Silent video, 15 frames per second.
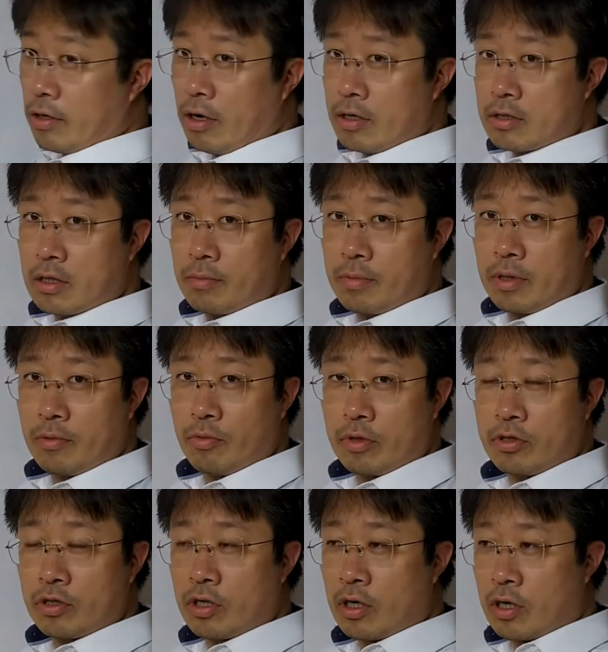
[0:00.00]
microscopy,
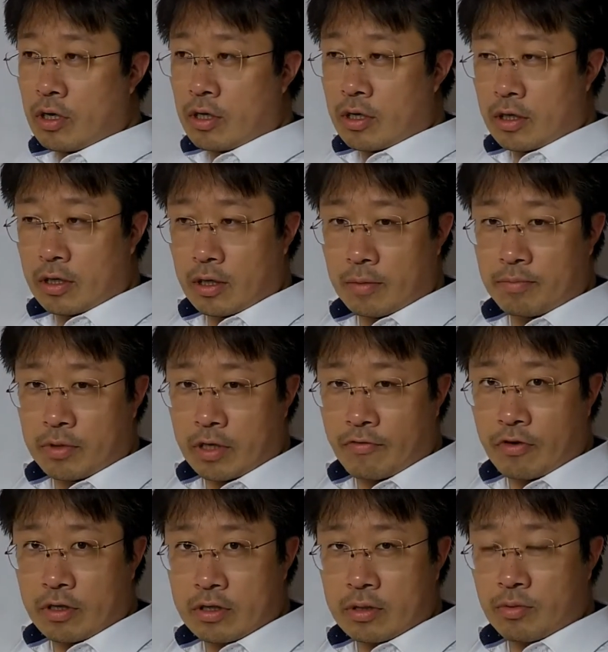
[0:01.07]
which in the
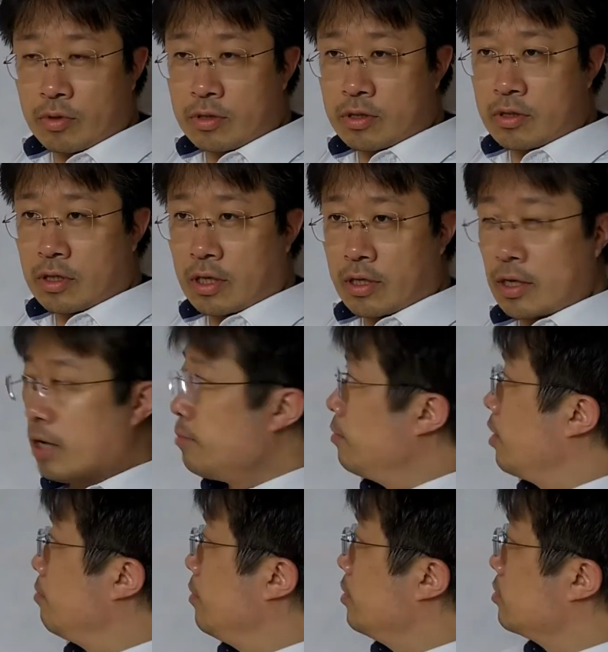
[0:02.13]
previous was
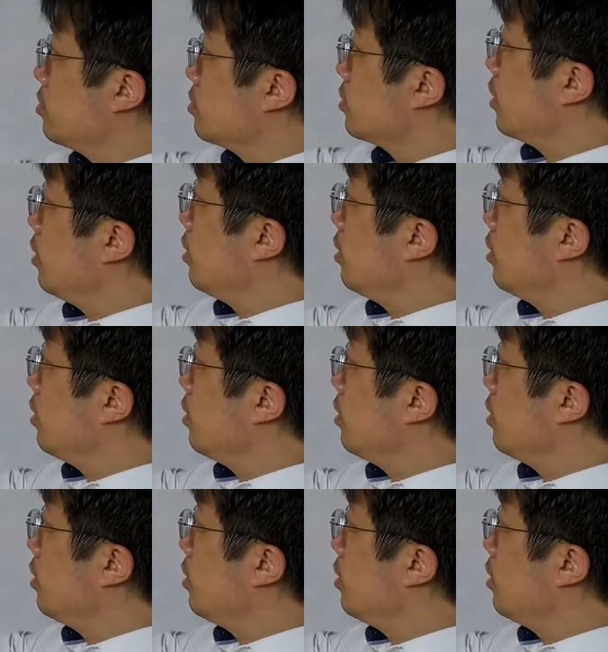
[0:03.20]
I mentioned